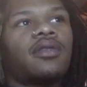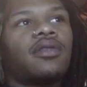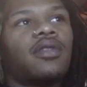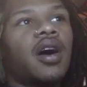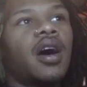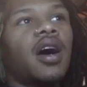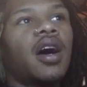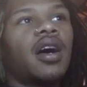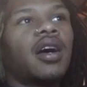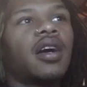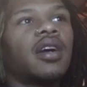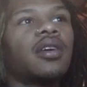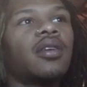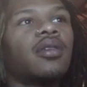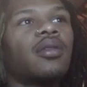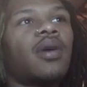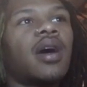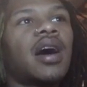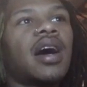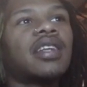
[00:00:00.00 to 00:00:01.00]

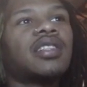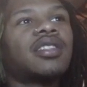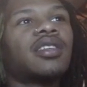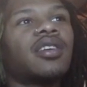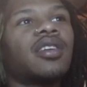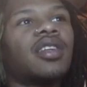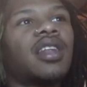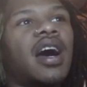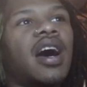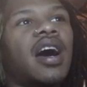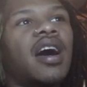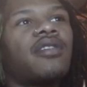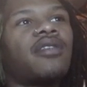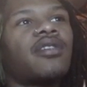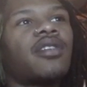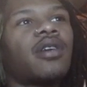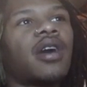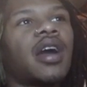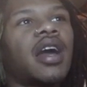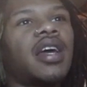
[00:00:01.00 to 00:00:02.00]
Fuck, why is there
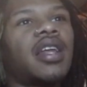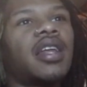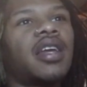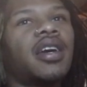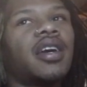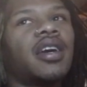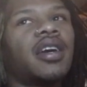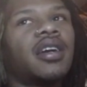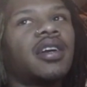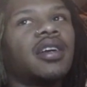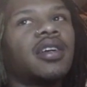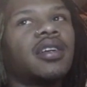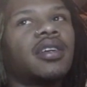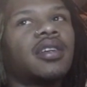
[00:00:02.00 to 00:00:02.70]
lava right here?